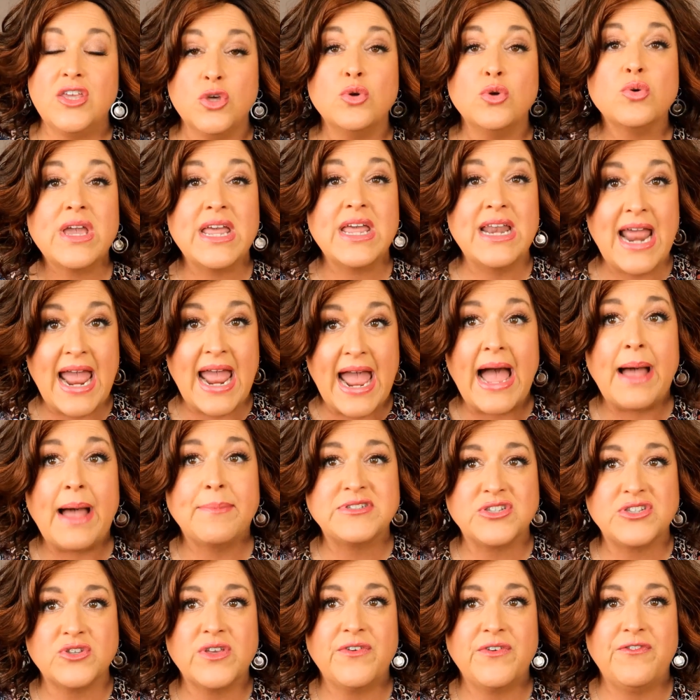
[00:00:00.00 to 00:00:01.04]
You can
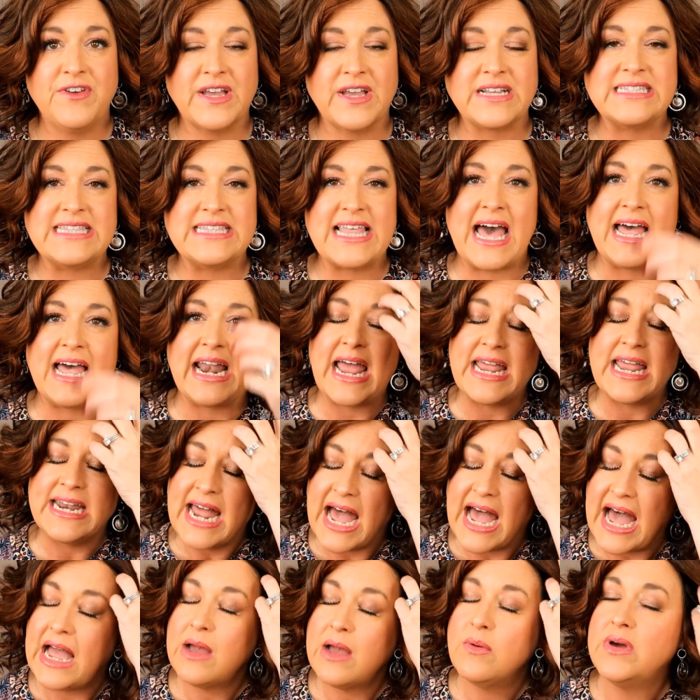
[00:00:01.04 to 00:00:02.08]
absolutely fix that.
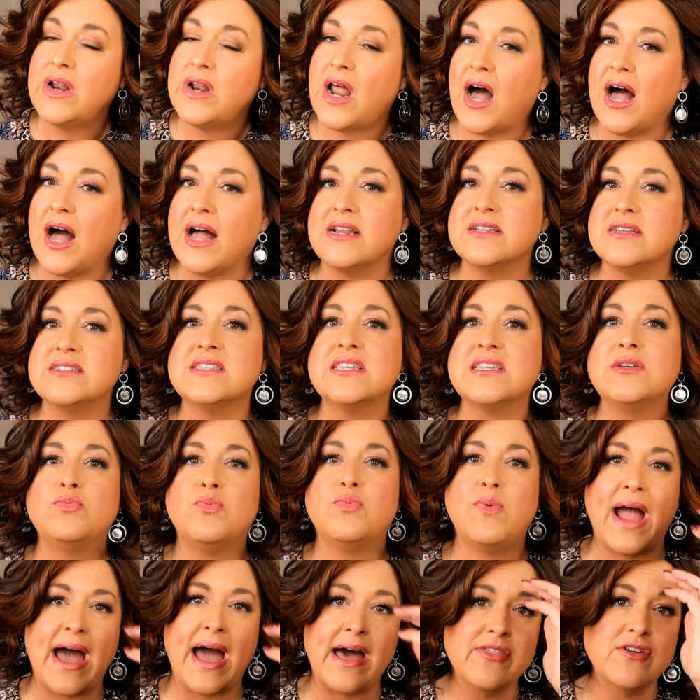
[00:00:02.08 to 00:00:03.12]
And I would
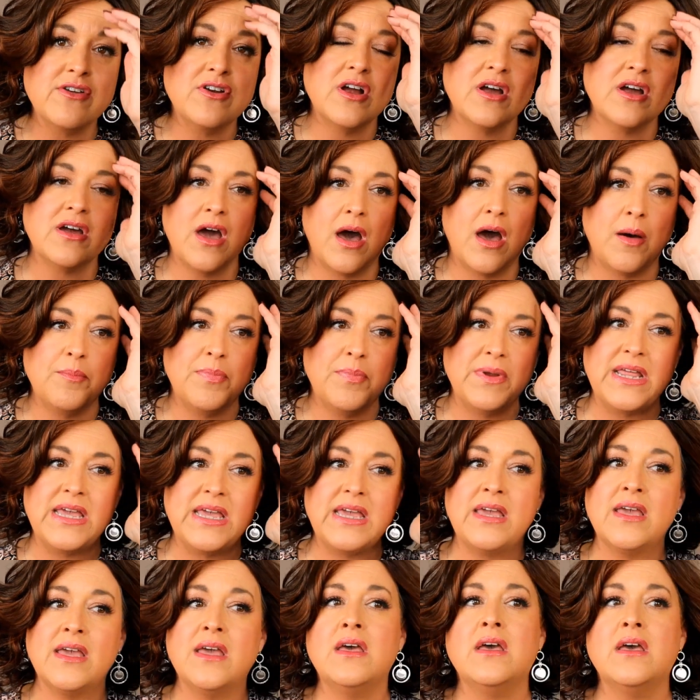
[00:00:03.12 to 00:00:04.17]
honestly rather a
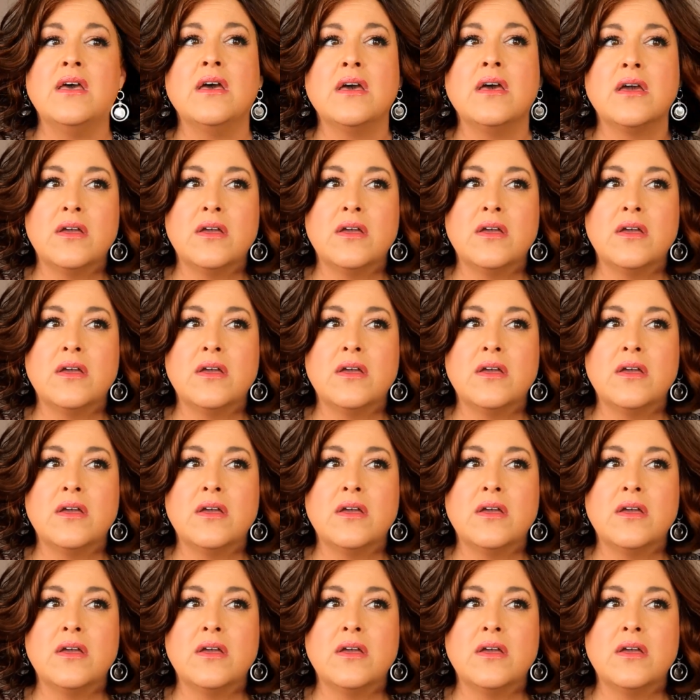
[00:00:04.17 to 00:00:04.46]
company